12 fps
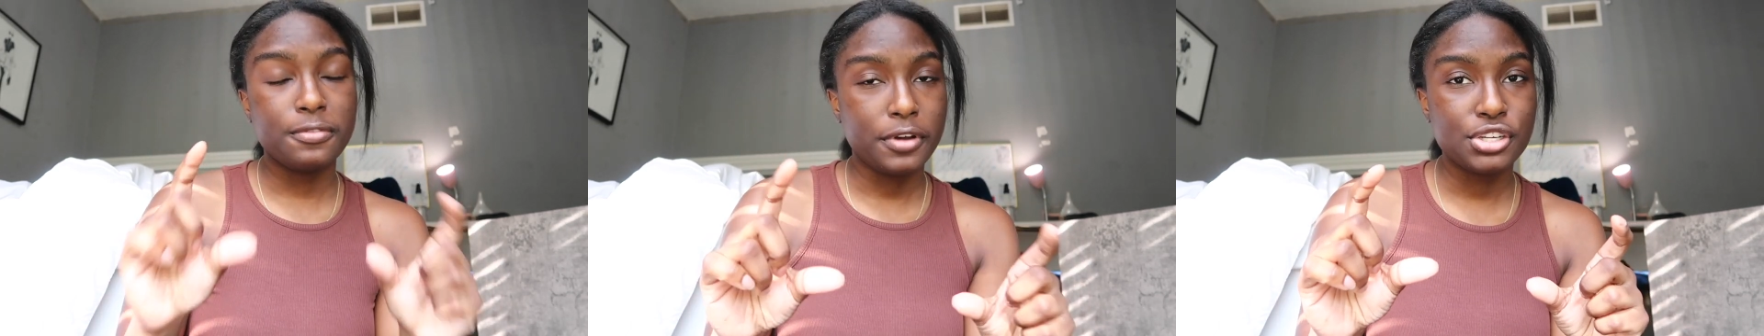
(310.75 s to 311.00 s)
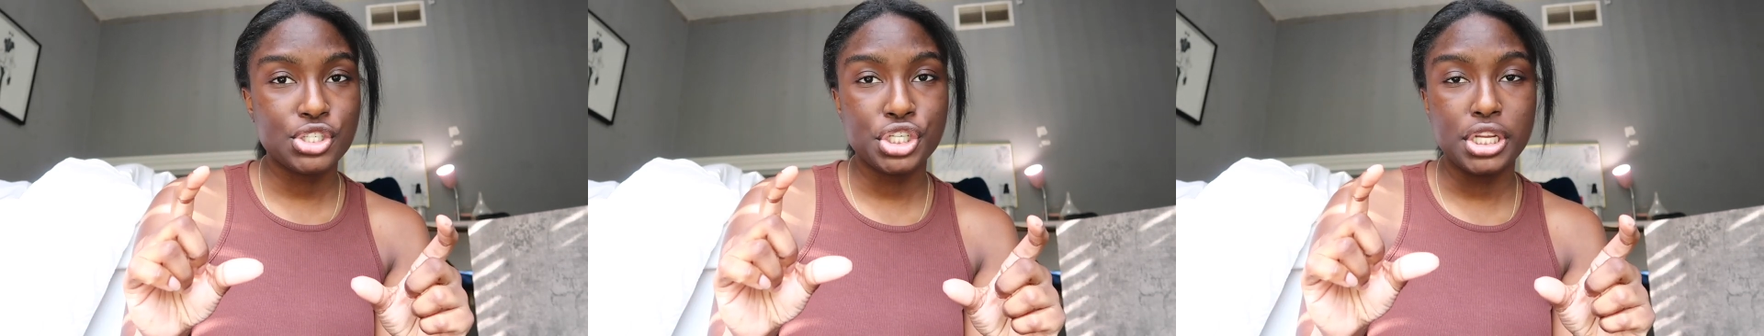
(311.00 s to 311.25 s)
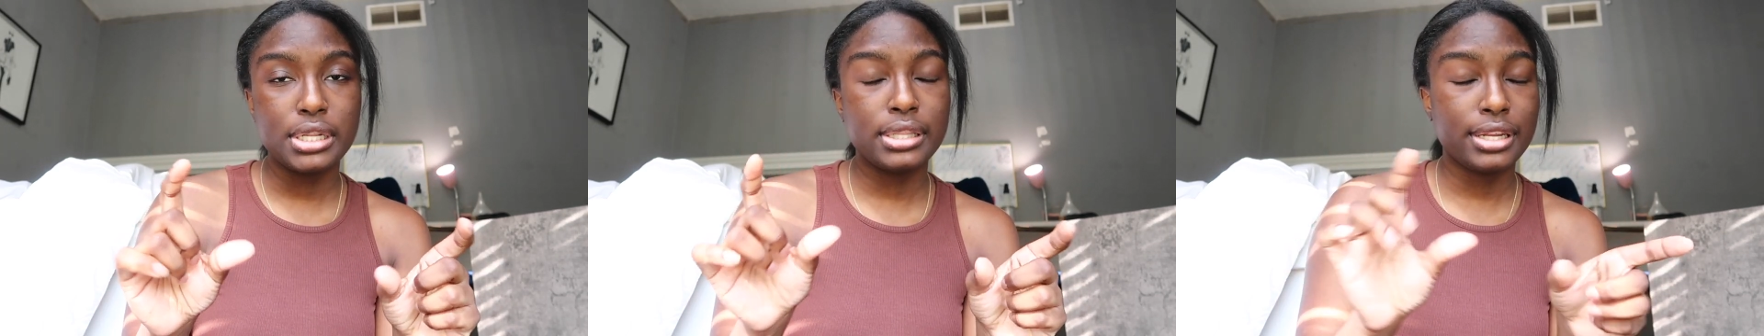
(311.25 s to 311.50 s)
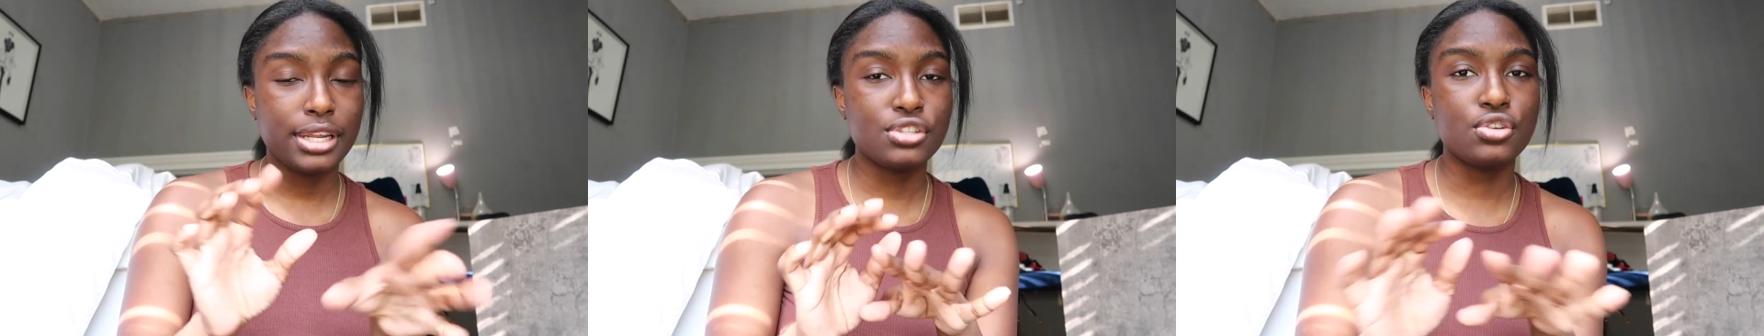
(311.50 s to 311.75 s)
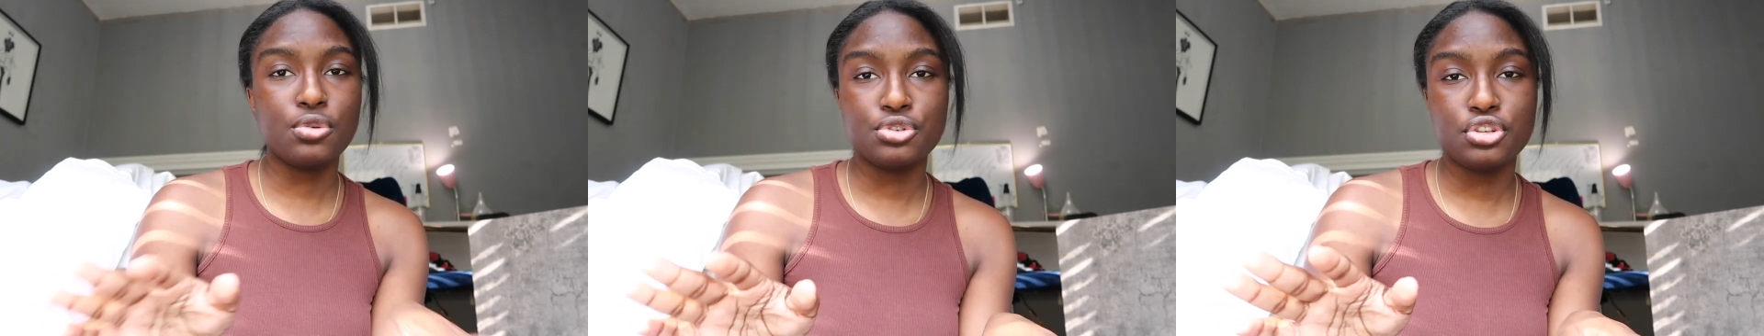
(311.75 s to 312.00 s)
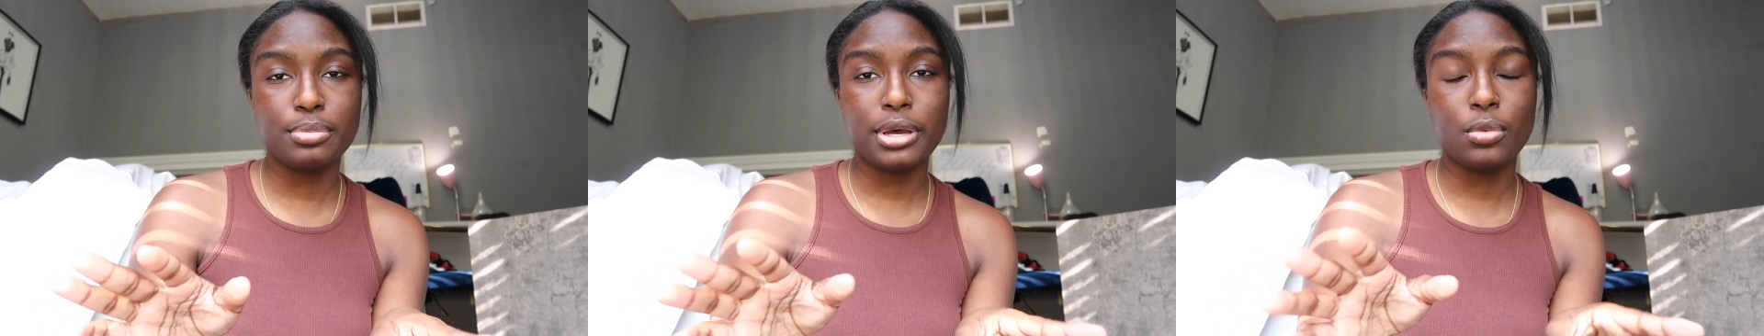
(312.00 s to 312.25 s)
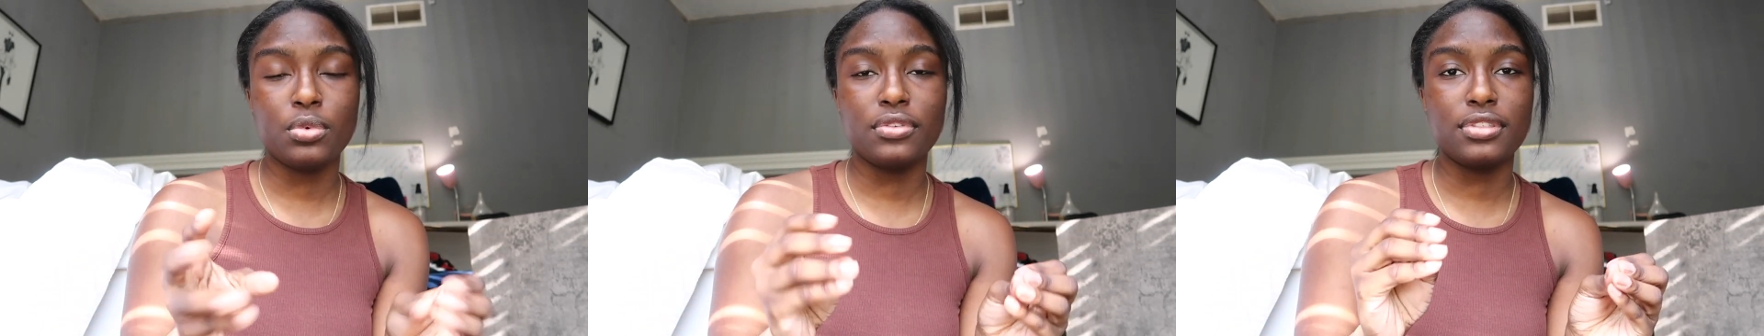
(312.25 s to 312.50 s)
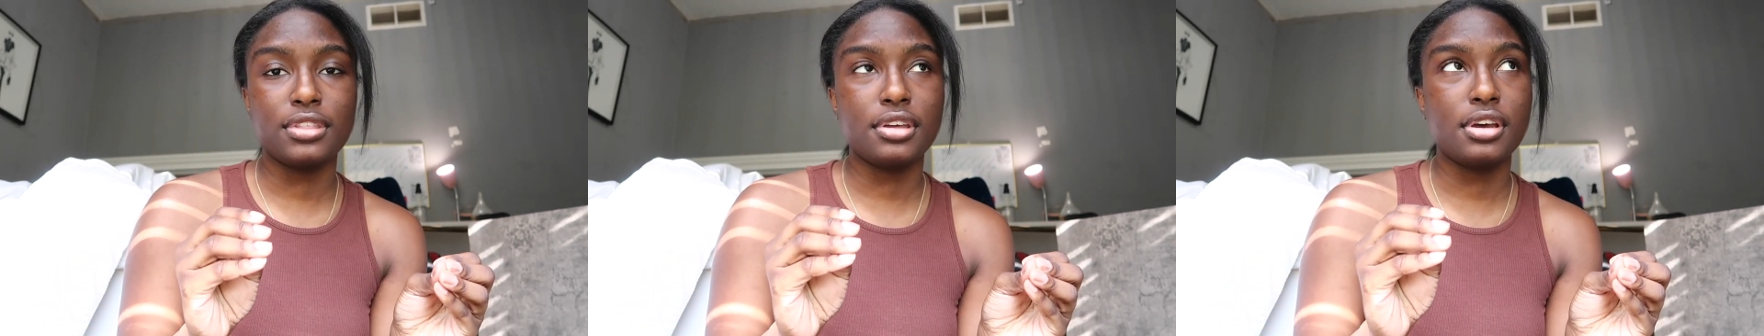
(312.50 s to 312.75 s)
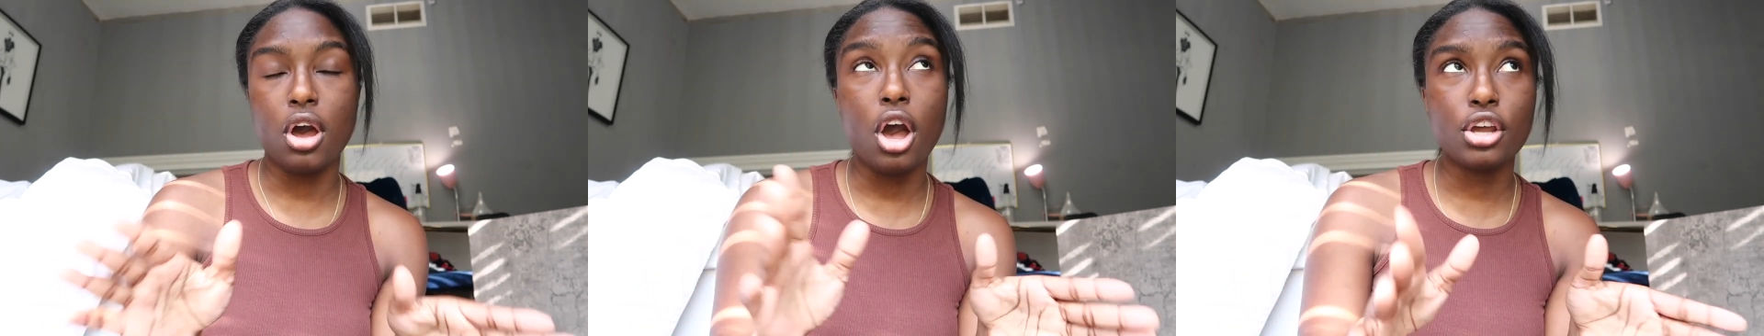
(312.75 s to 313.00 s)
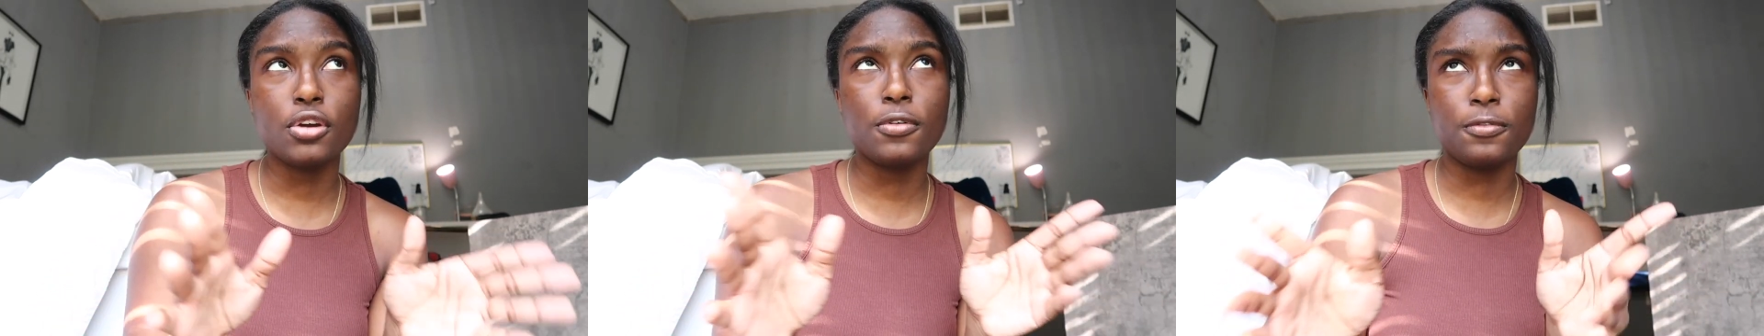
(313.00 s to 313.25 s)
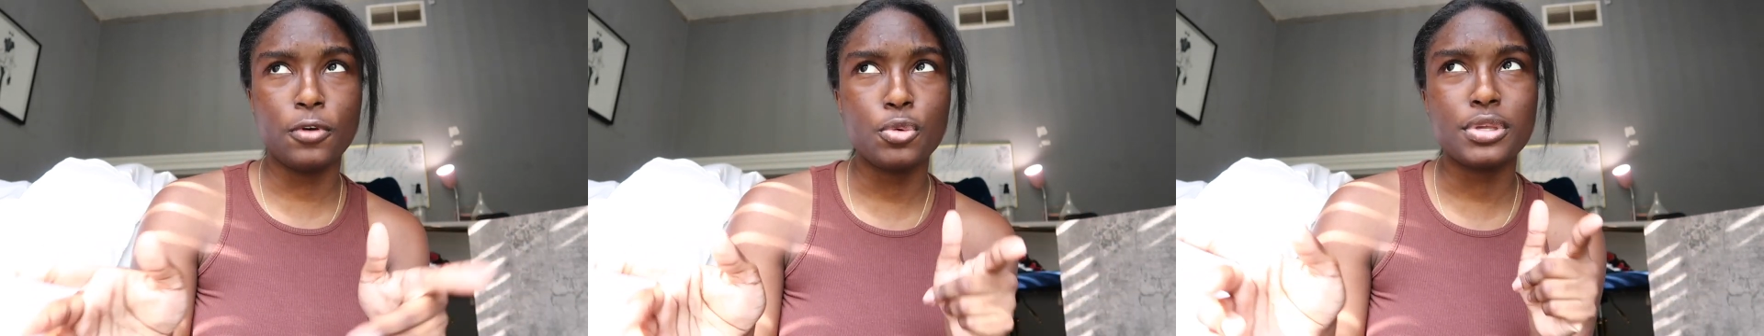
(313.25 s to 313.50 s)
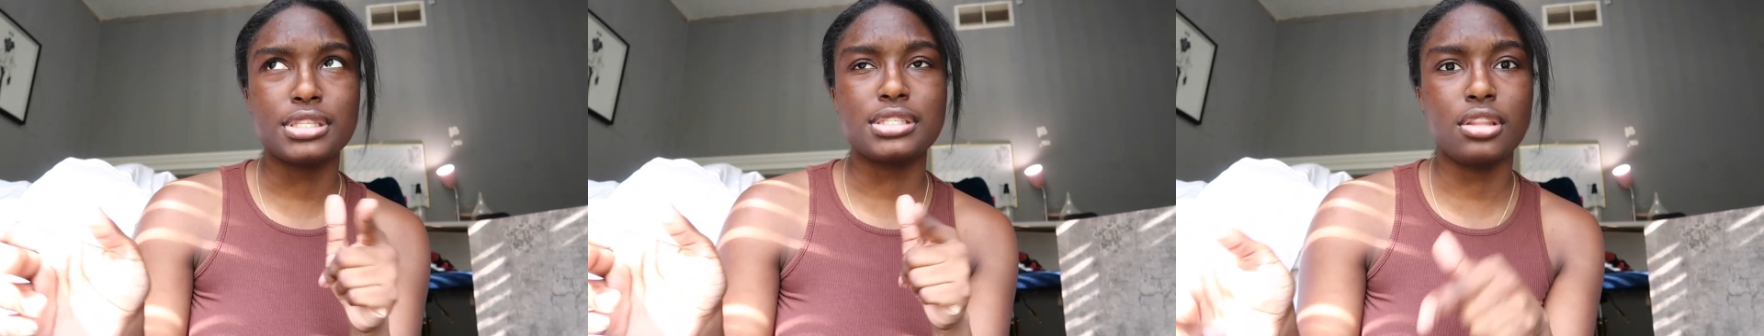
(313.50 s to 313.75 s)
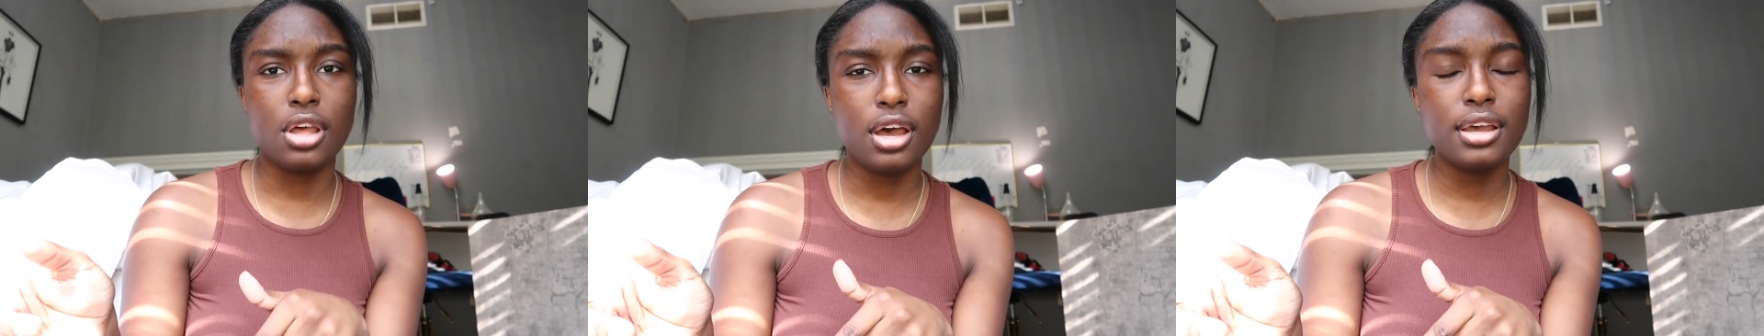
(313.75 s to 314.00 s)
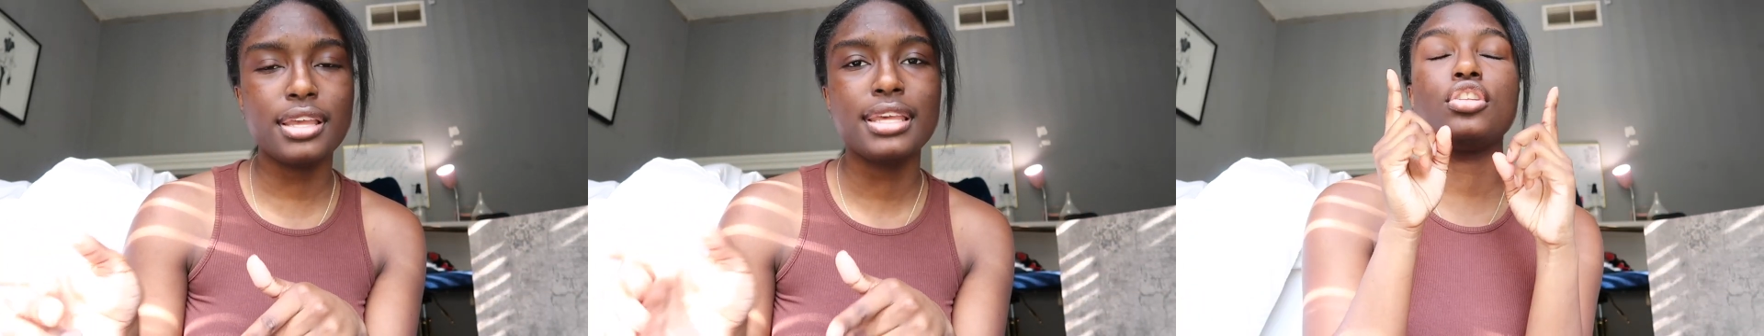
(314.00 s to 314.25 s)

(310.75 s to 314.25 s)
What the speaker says: function that I told you about with the autofocus lock,